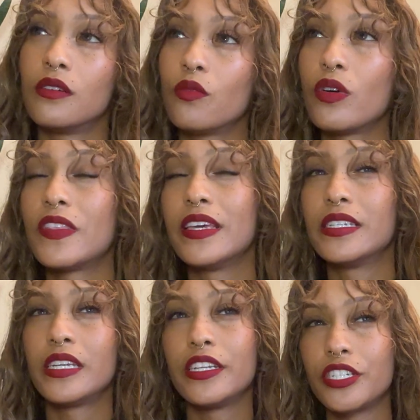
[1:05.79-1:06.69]
what the
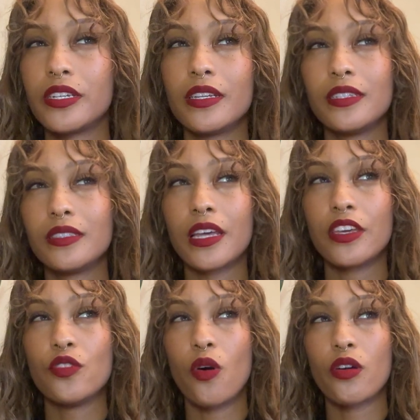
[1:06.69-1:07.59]
intention is that
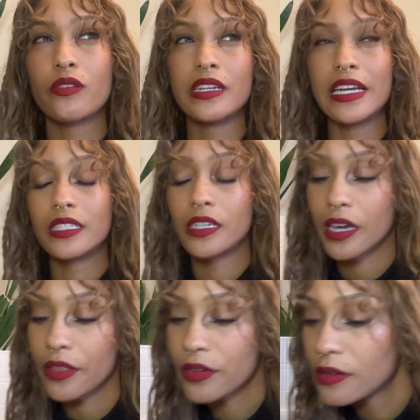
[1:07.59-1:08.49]
you all create
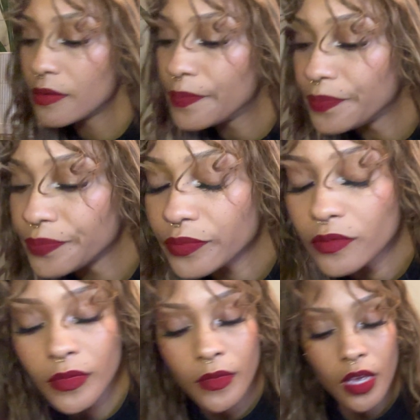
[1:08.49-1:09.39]
together.
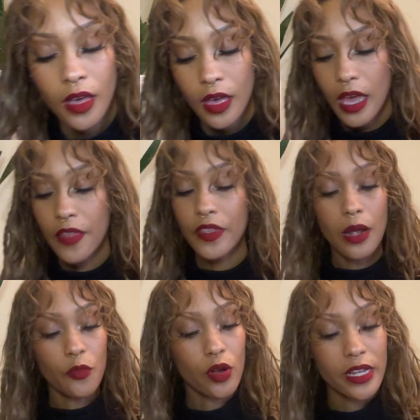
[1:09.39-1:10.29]
And then
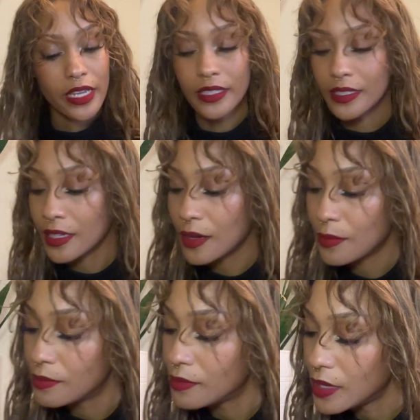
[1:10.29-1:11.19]
I'm going to get
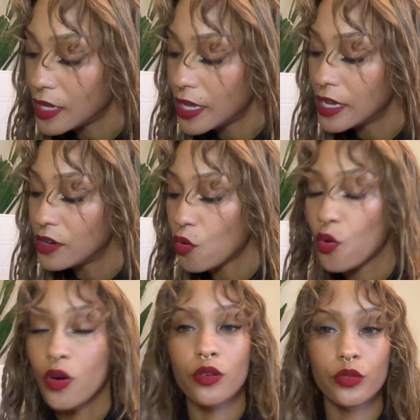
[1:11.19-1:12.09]
some hidden
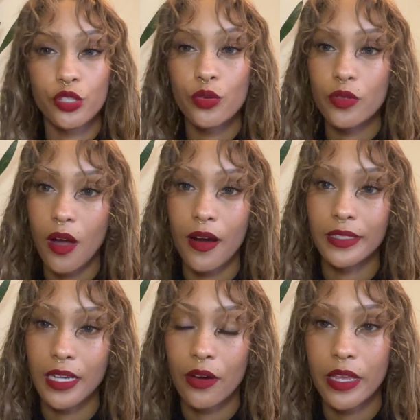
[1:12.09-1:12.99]
oracle truth
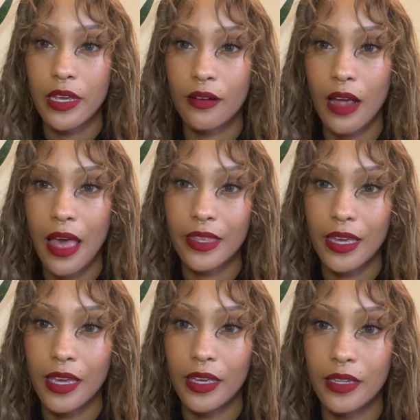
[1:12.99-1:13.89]
cards out here at the
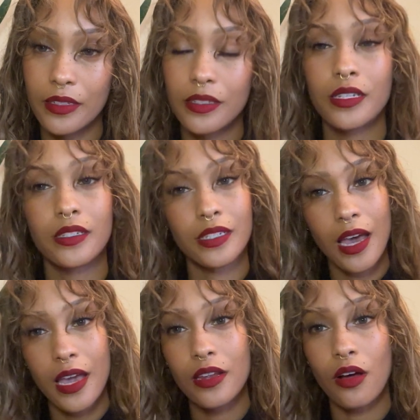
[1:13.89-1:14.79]
end to
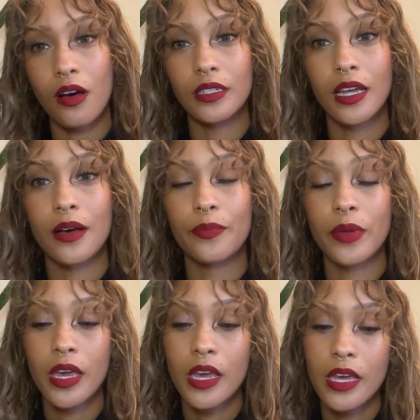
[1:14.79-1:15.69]
tie it all up,
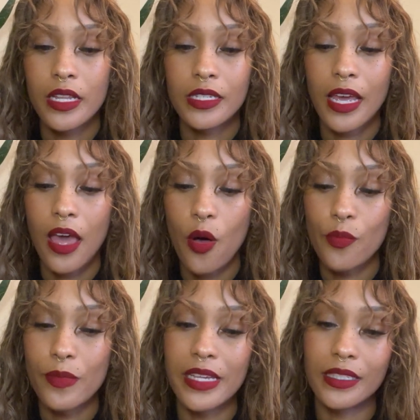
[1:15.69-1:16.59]
to help
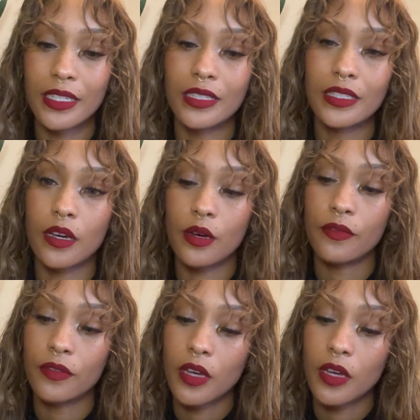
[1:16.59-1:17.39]
make sense of